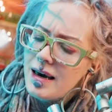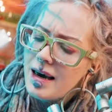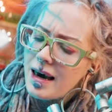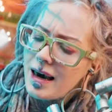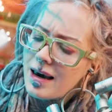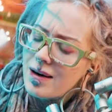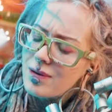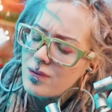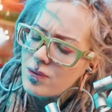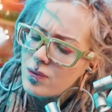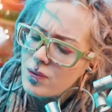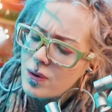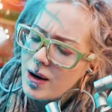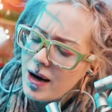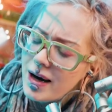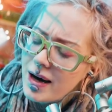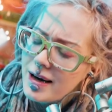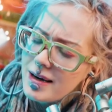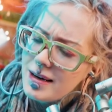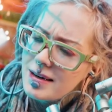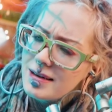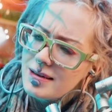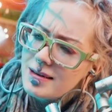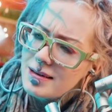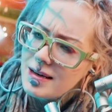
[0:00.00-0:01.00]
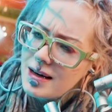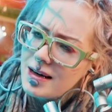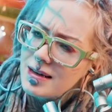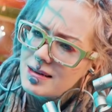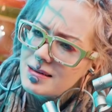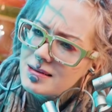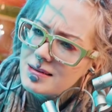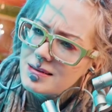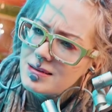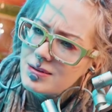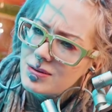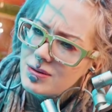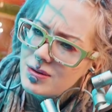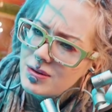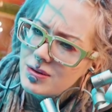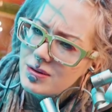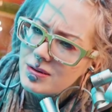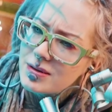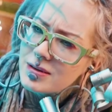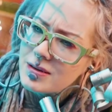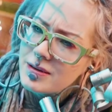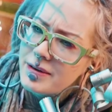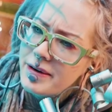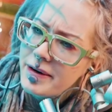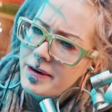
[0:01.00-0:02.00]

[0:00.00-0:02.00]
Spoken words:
and why it tastes so good.